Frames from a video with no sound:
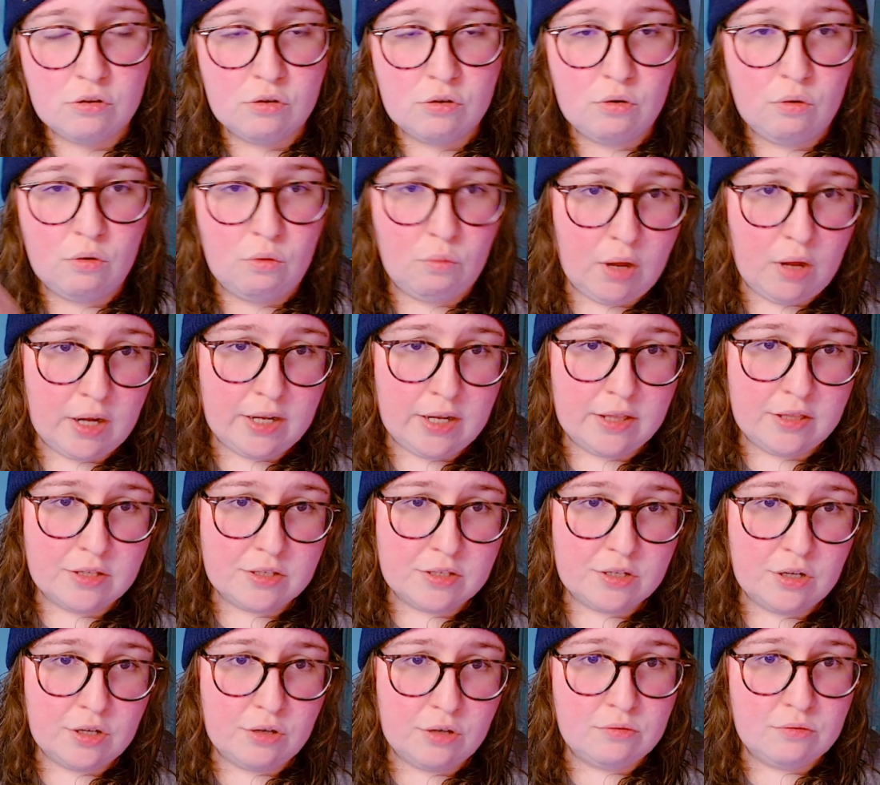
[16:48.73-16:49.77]
wanted the
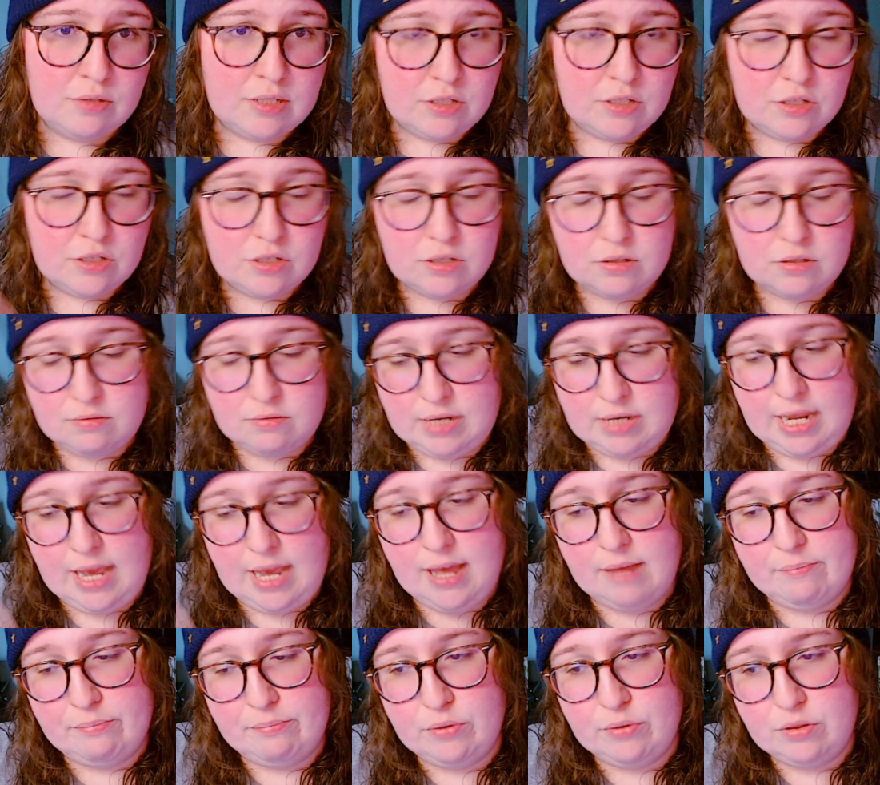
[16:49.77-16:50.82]
stone.
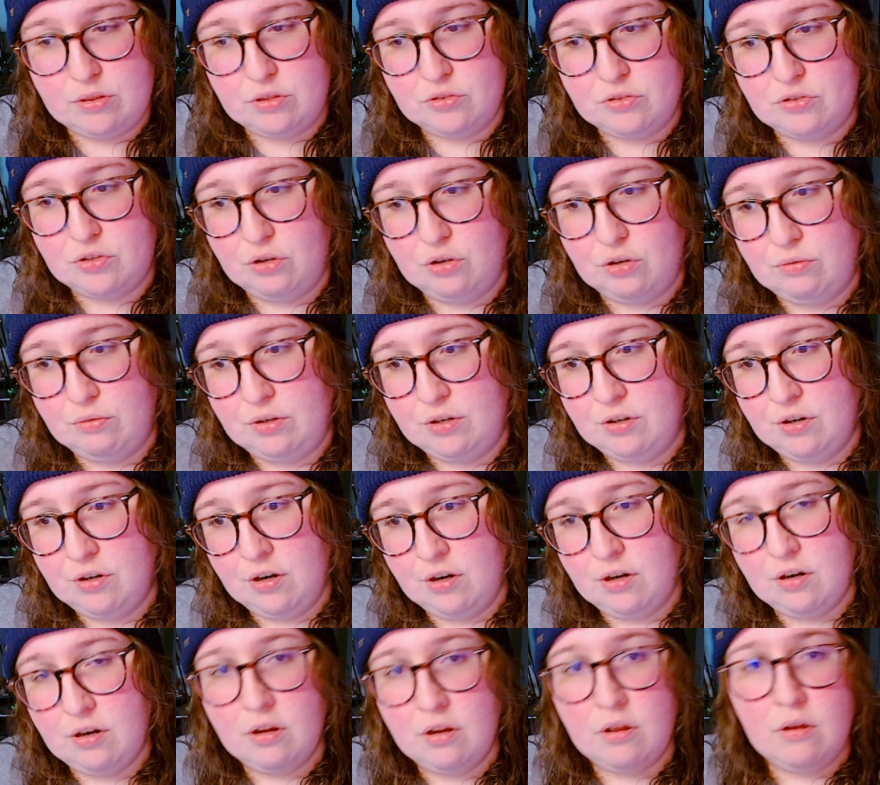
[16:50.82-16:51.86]
Dad put the stone in
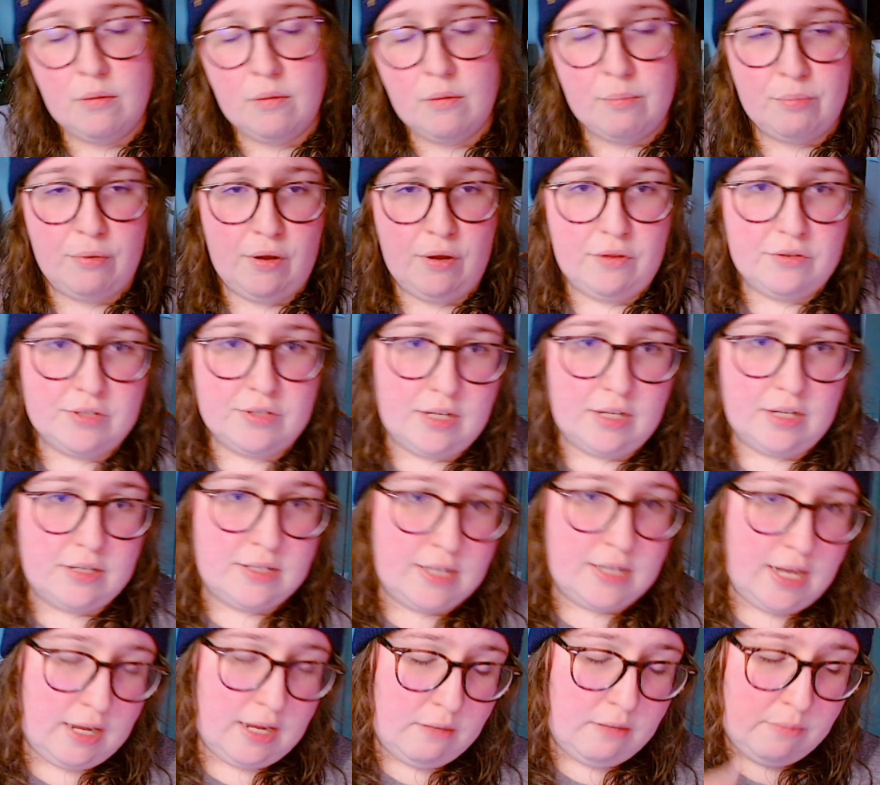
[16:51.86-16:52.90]
her. Brother said,
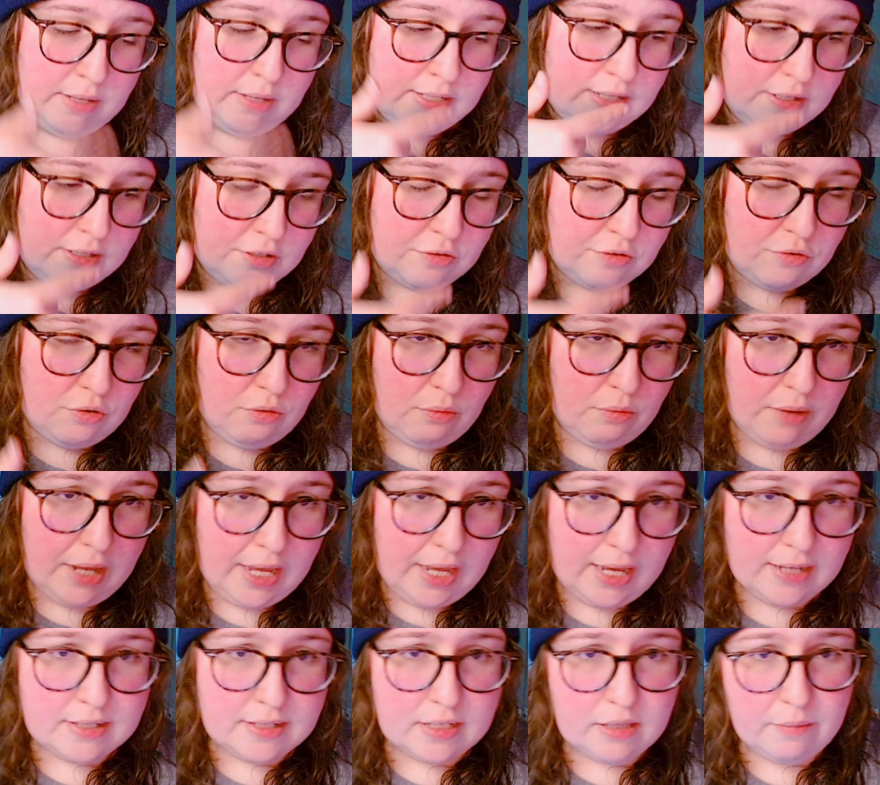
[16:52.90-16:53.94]
take my sister
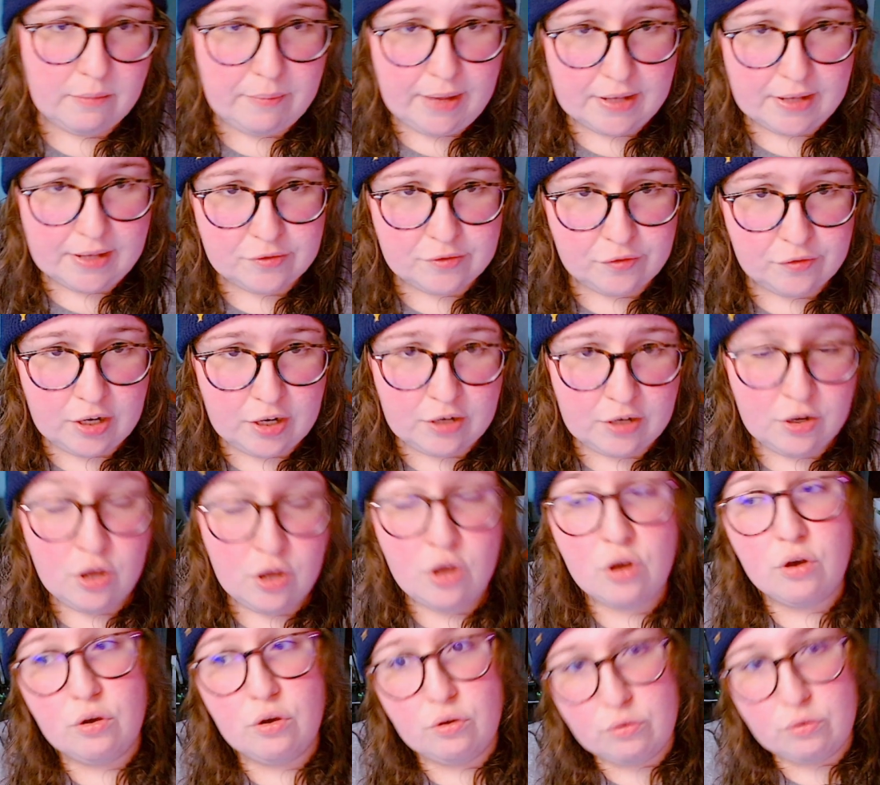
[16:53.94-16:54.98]
away to the best friend
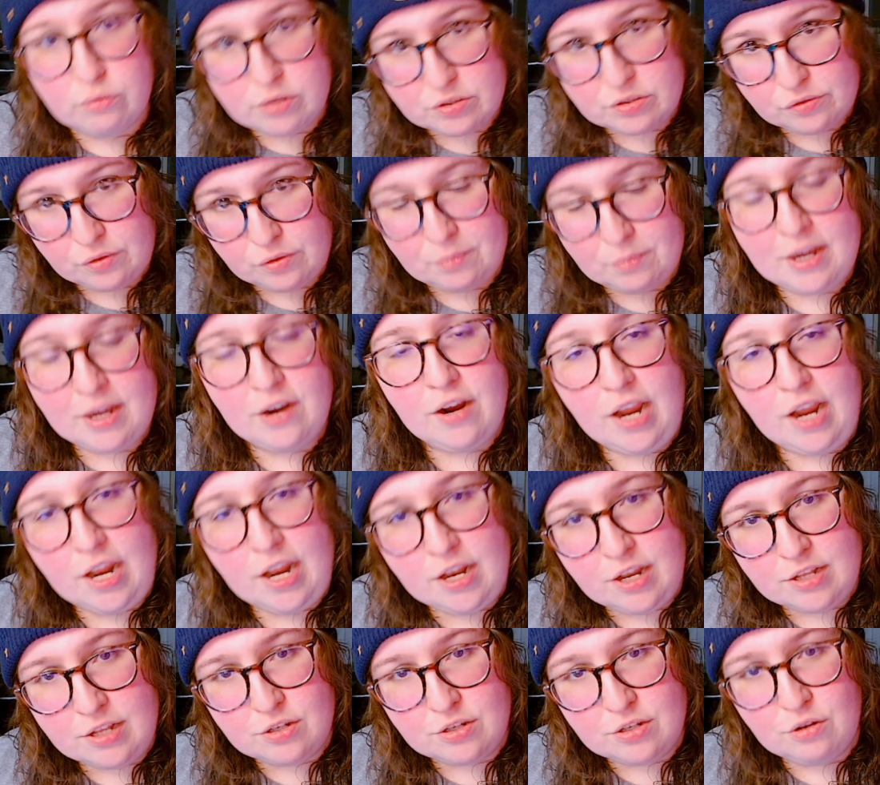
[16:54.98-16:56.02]
who is from there and
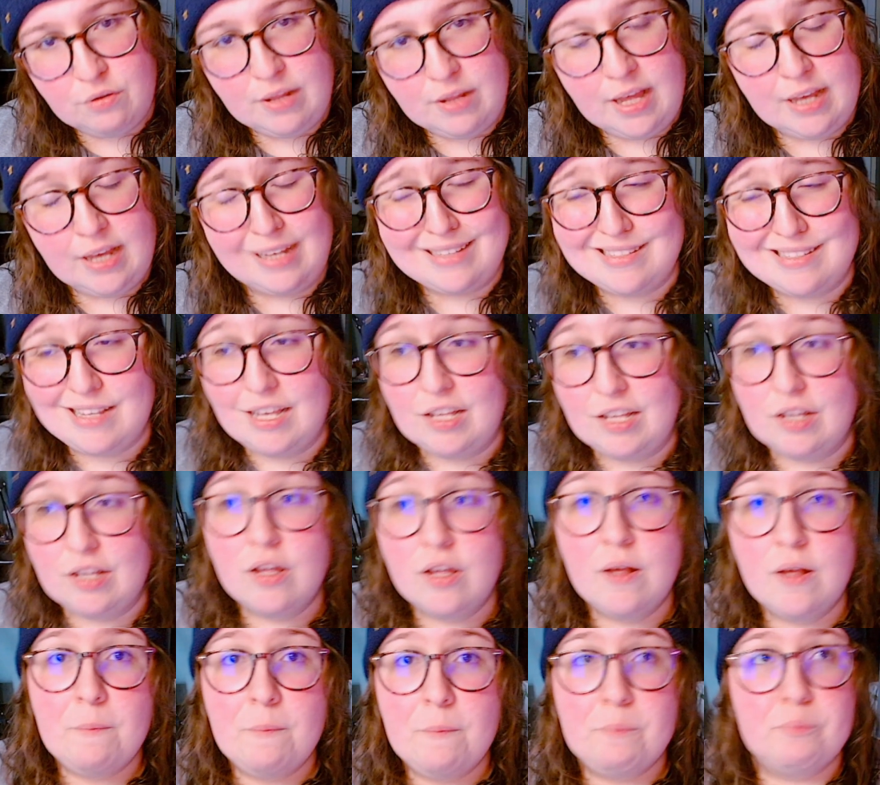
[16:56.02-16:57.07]
has known that because they
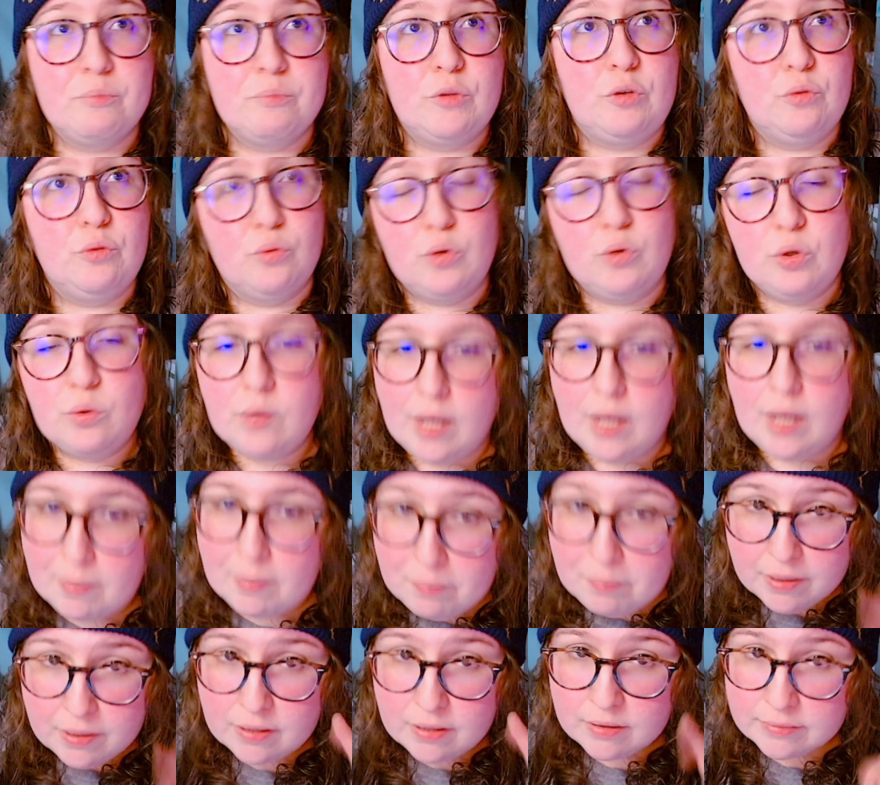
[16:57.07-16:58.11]
grew
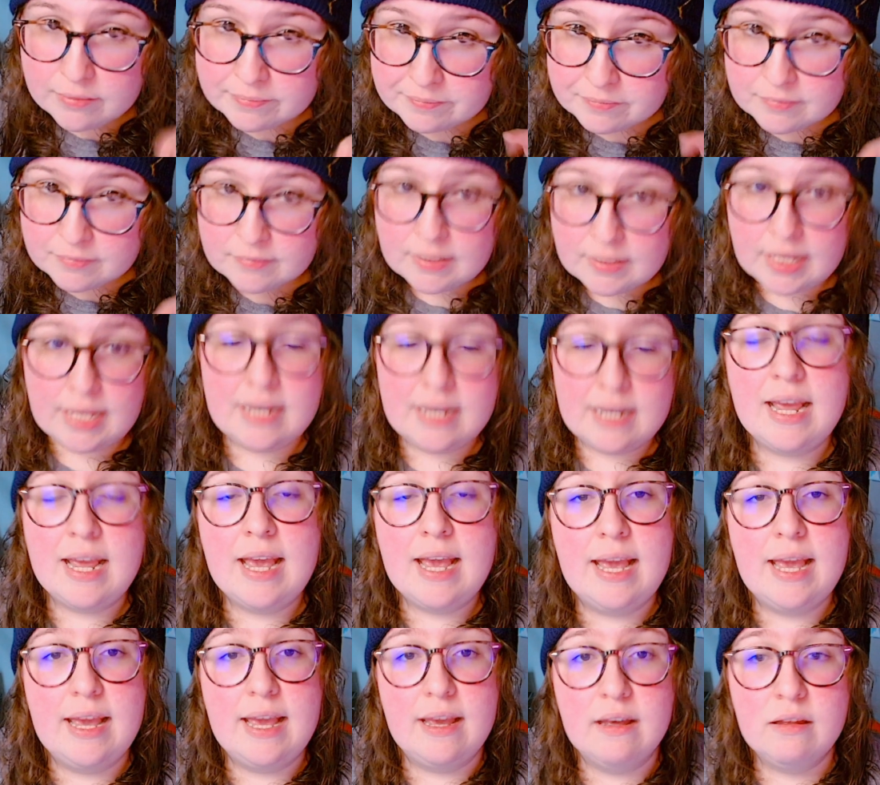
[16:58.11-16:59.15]
up in
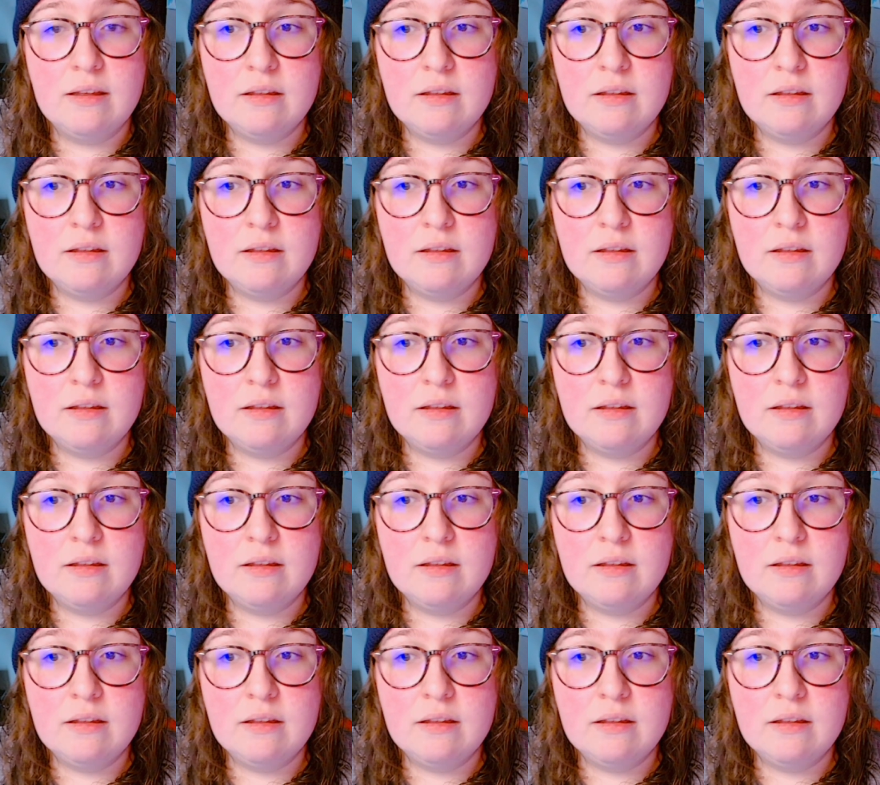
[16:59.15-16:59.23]
a